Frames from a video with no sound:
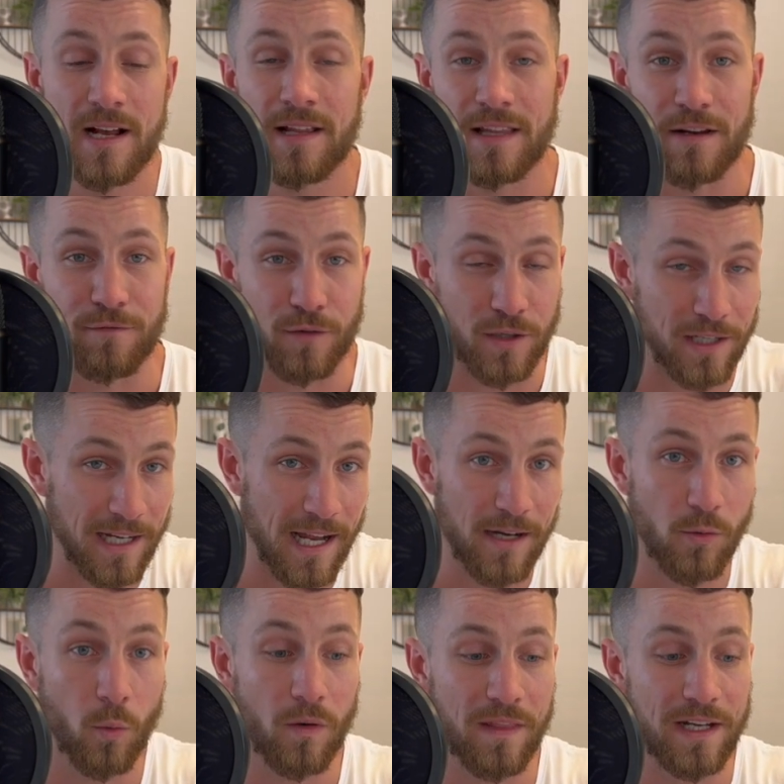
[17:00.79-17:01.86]
they forget,
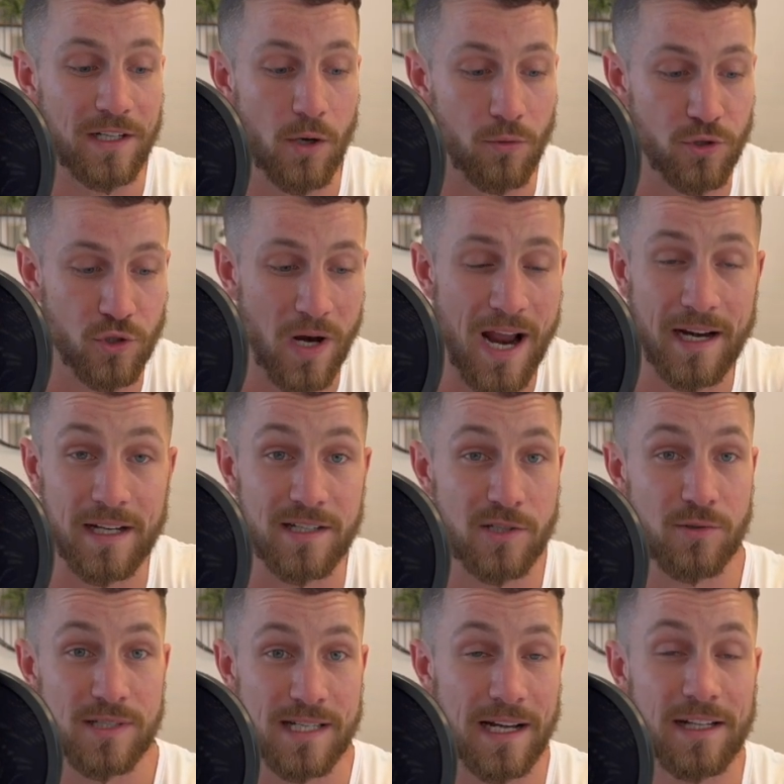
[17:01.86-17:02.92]
or they don't track it. So
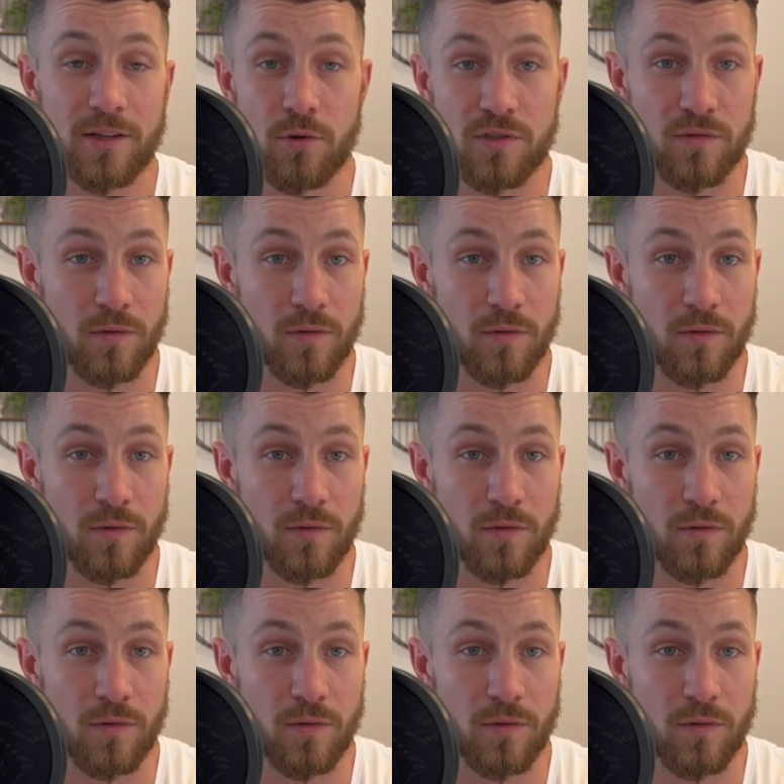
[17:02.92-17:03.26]
setting those